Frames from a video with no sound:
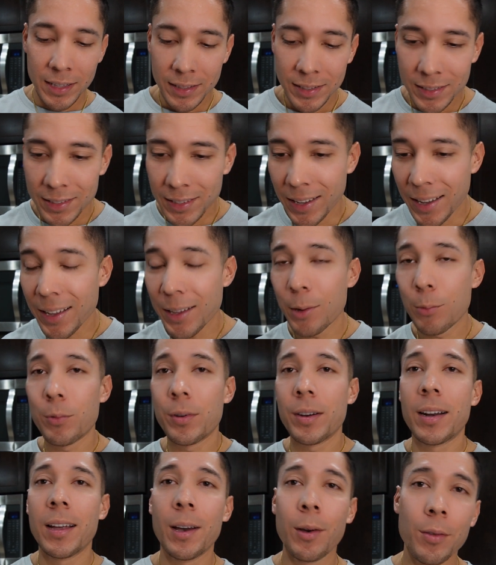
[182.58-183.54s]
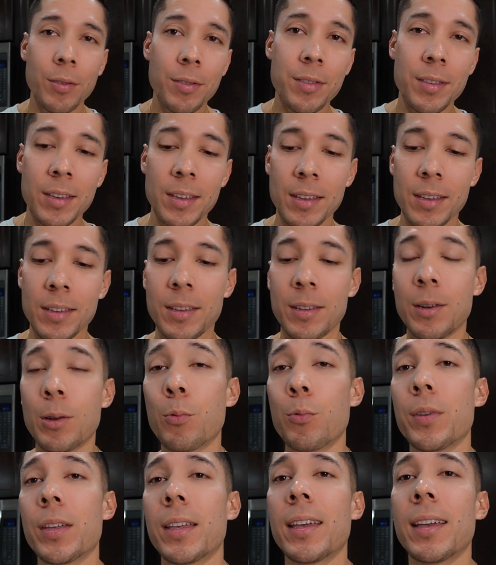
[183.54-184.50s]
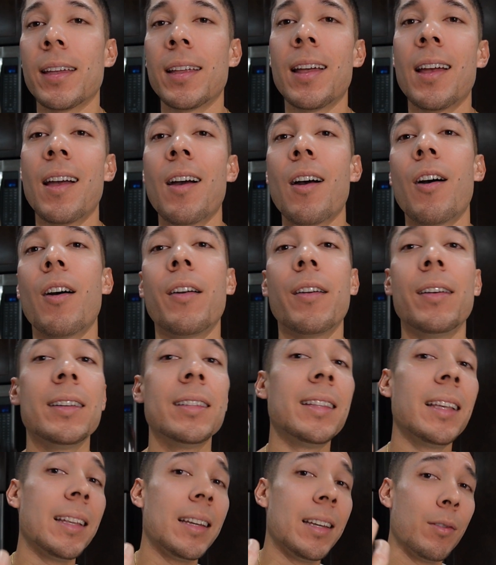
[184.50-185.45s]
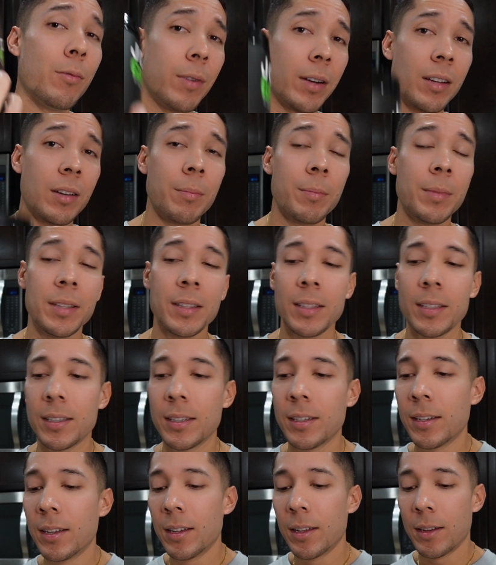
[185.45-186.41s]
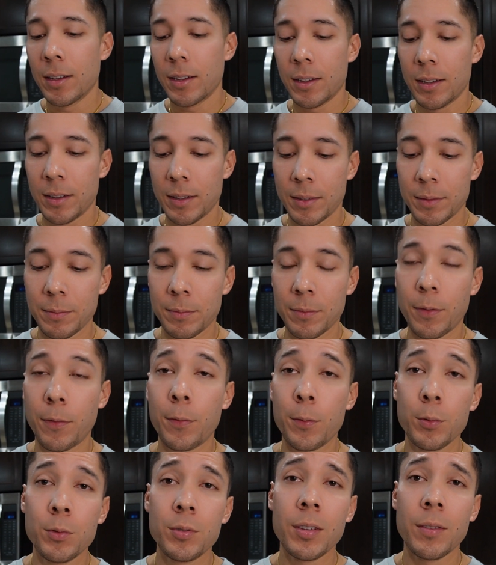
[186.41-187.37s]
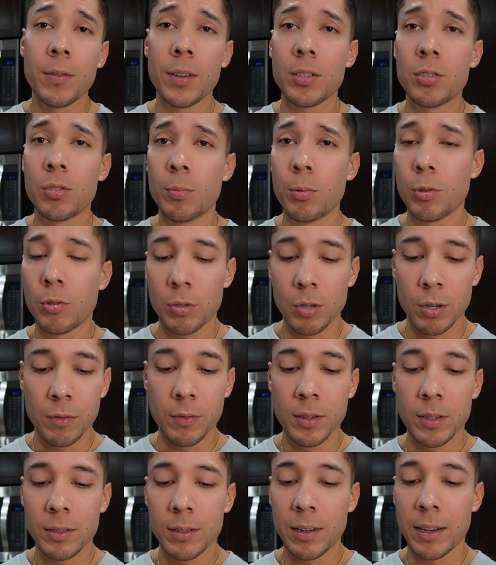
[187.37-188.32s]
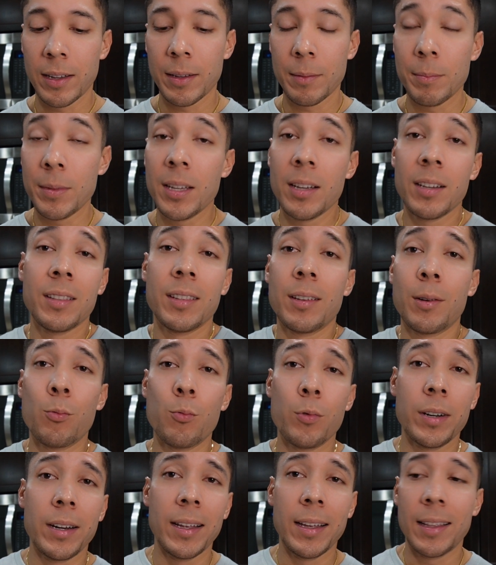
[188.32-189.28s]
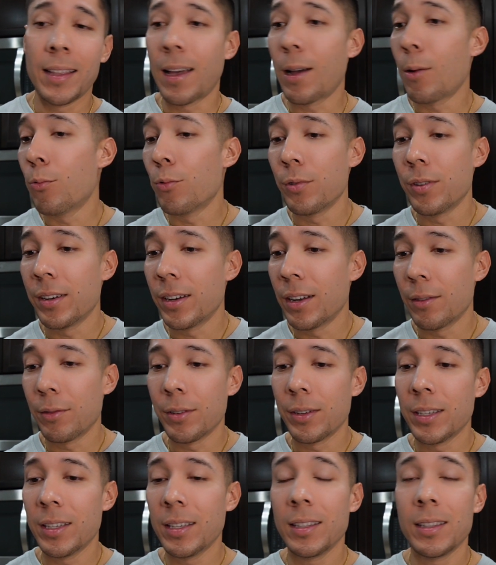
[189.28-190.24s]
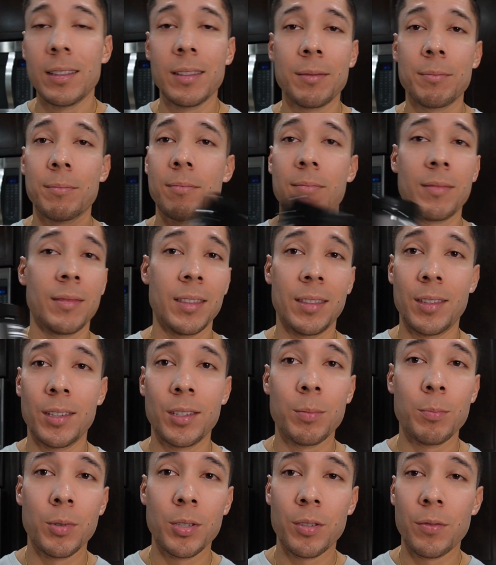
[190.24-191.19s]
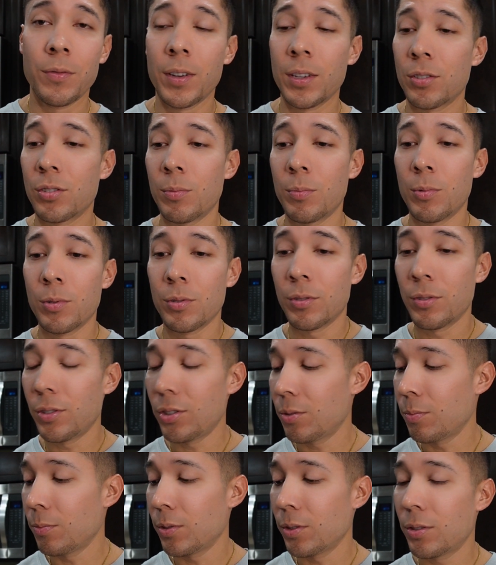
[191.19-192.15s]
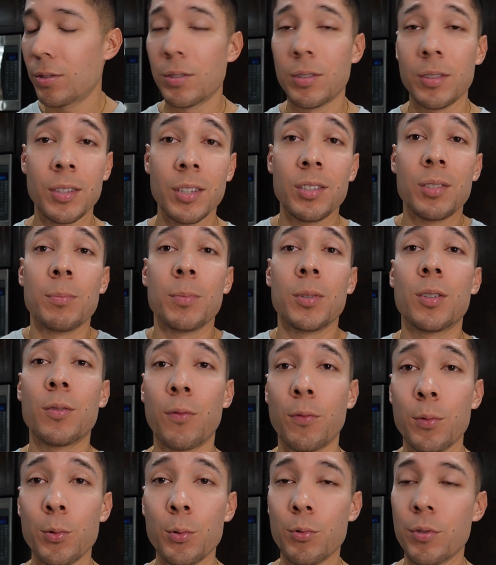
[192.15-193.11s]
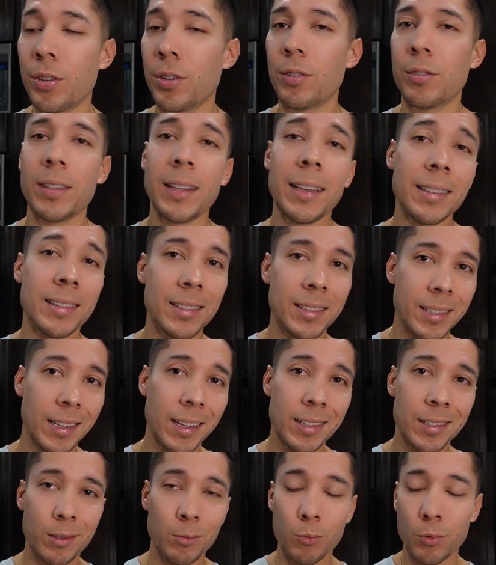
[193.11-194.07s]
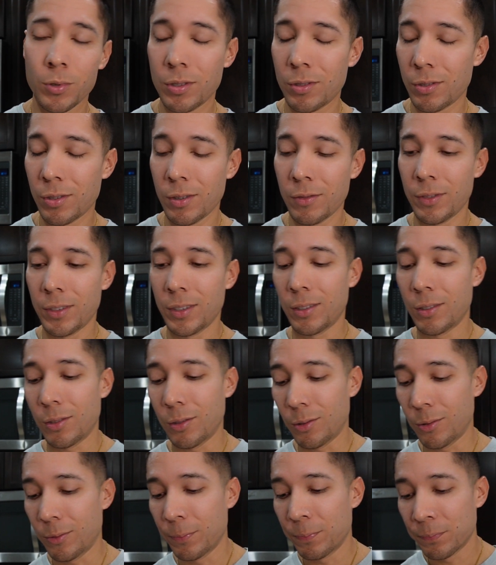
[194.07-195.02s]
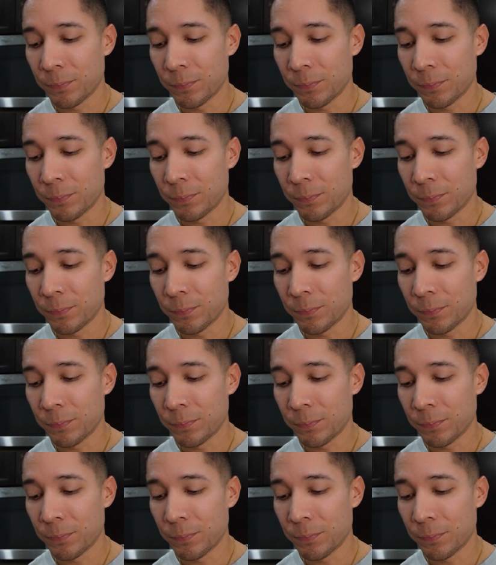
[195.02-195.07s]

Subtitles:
inside, we're healthy, you know, we get our daily recommended fruits and vegetable servings. And like me, on the one hand, I would never eat this much vegetables or this much fruit, you know, that this has in one serving. So